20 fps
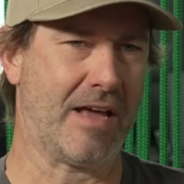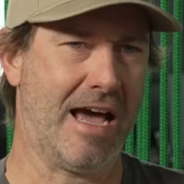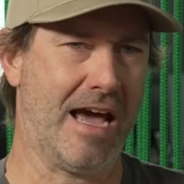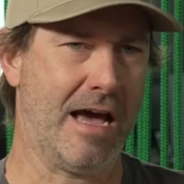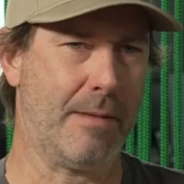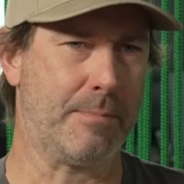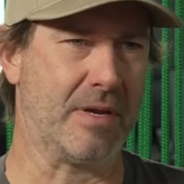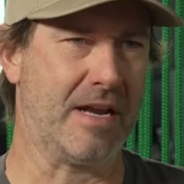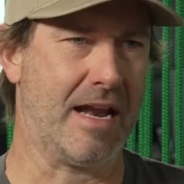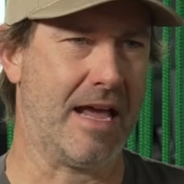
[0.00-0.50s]
to
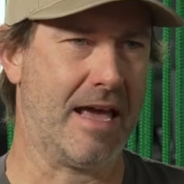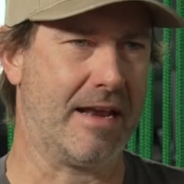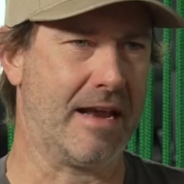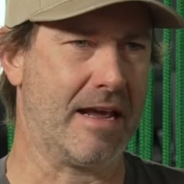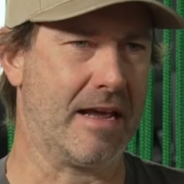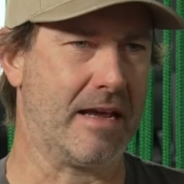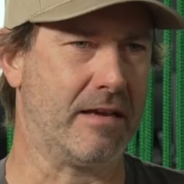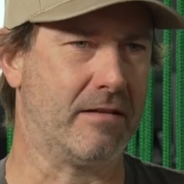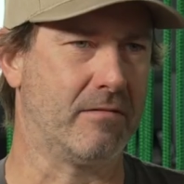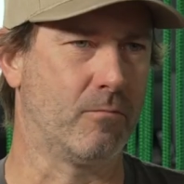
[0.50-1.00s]
happen at
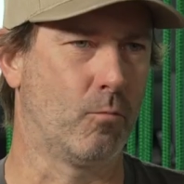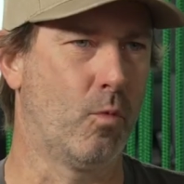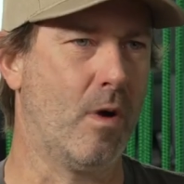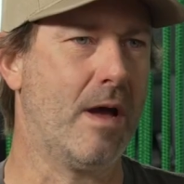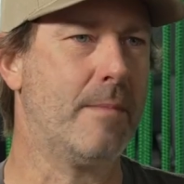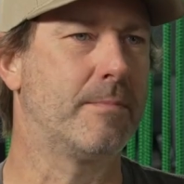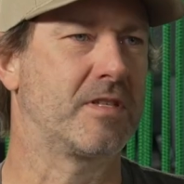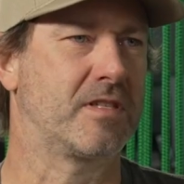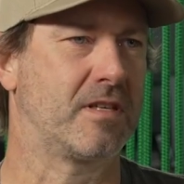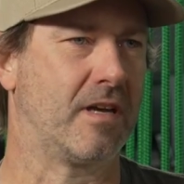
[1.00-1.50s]
a
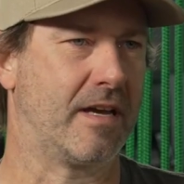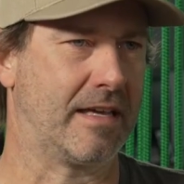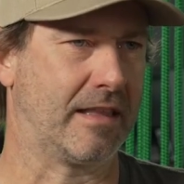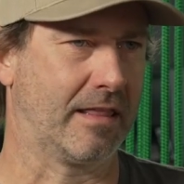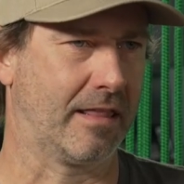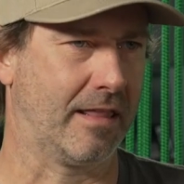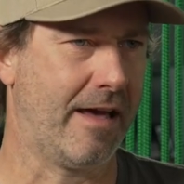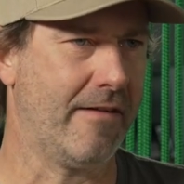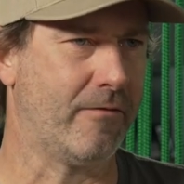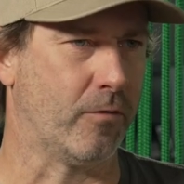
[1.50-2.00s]
website
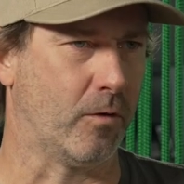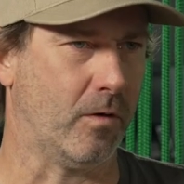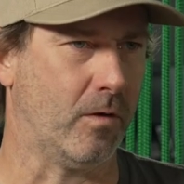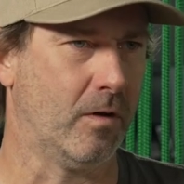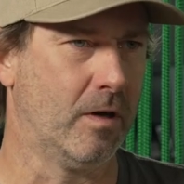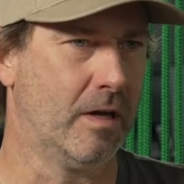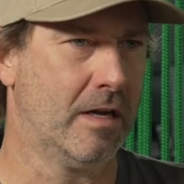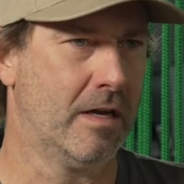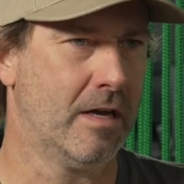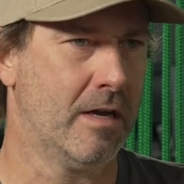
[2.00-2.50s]
level
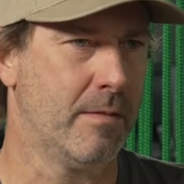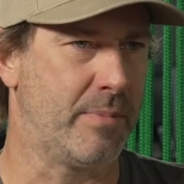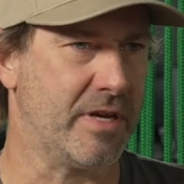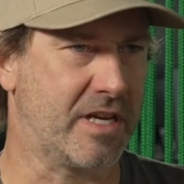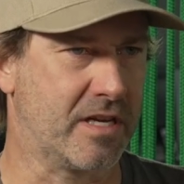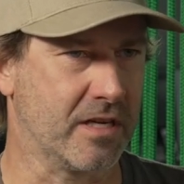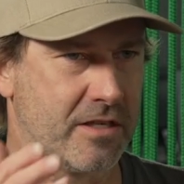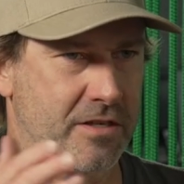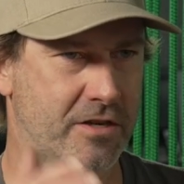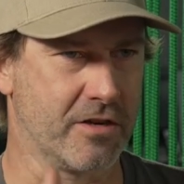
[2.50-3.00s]

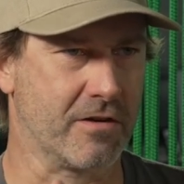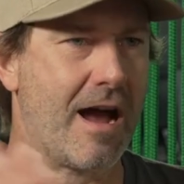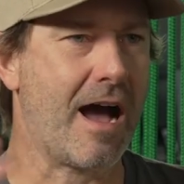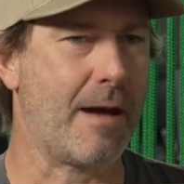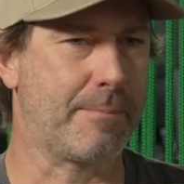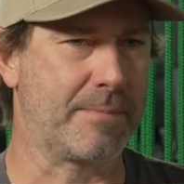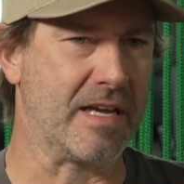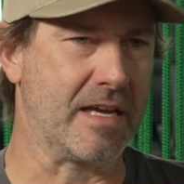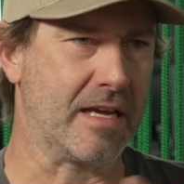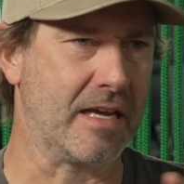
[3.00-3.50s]
because you're
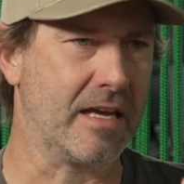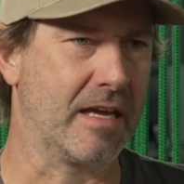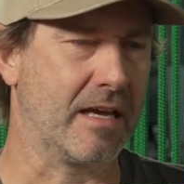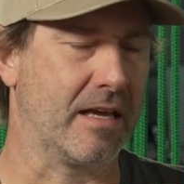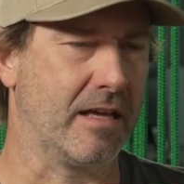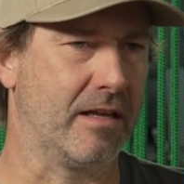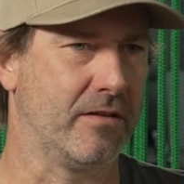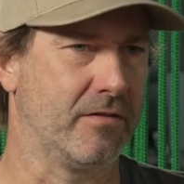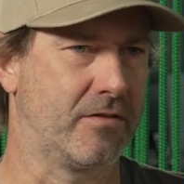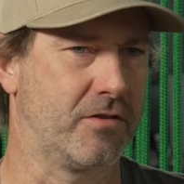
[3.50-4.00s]
opting
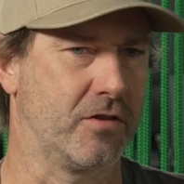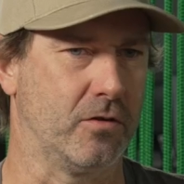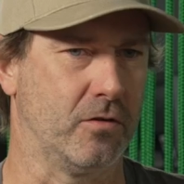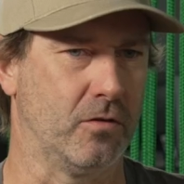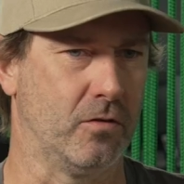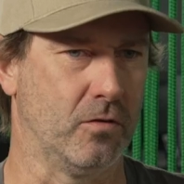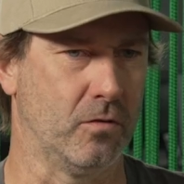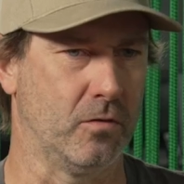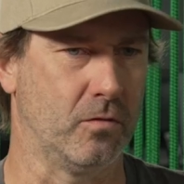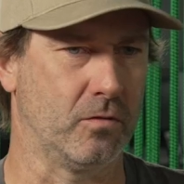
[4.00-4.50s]
in
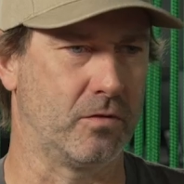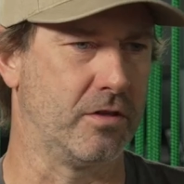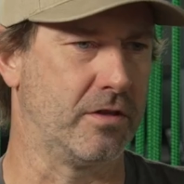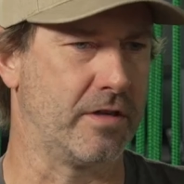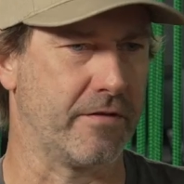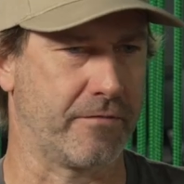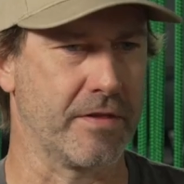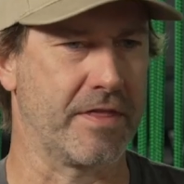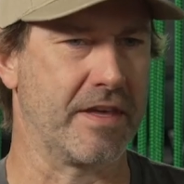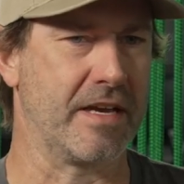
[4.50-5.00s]
to, to
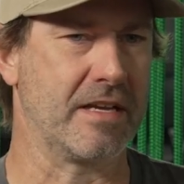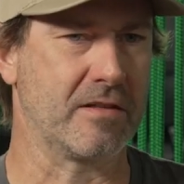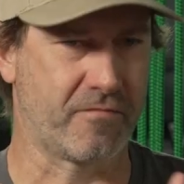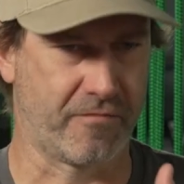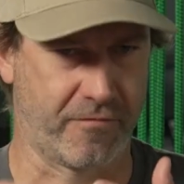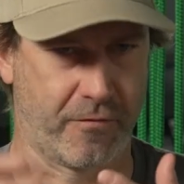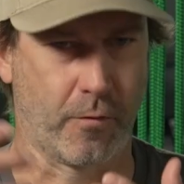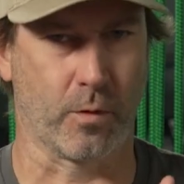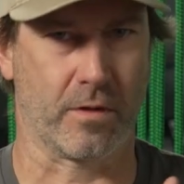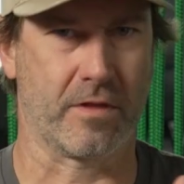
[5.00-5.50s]
different things
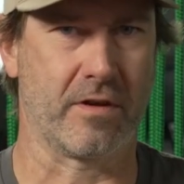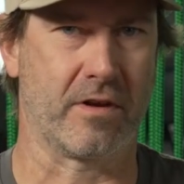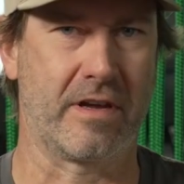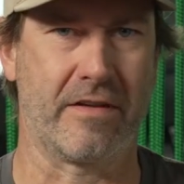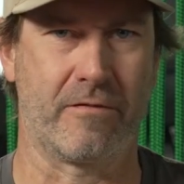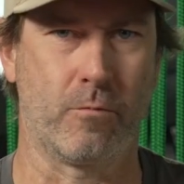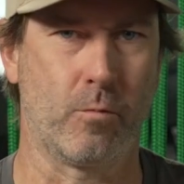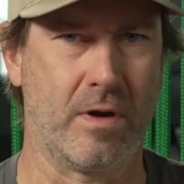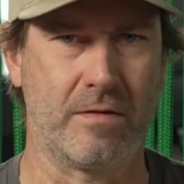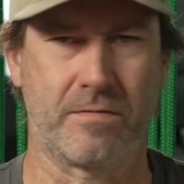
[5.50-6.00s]
for the
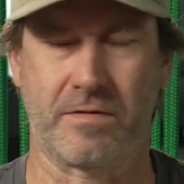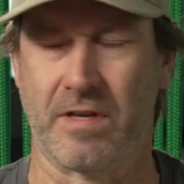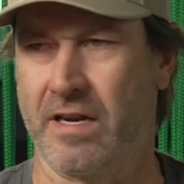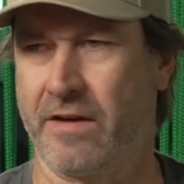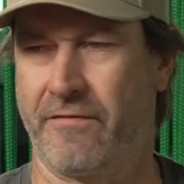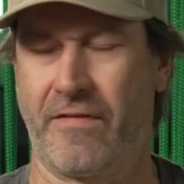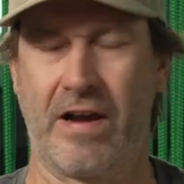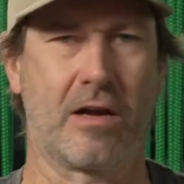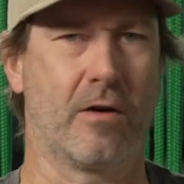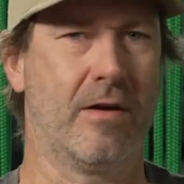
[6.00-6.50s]
given
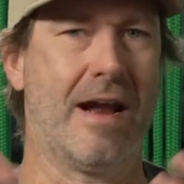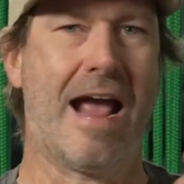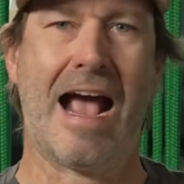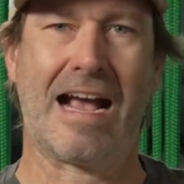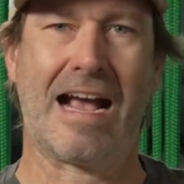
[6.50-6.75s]
website. If I go to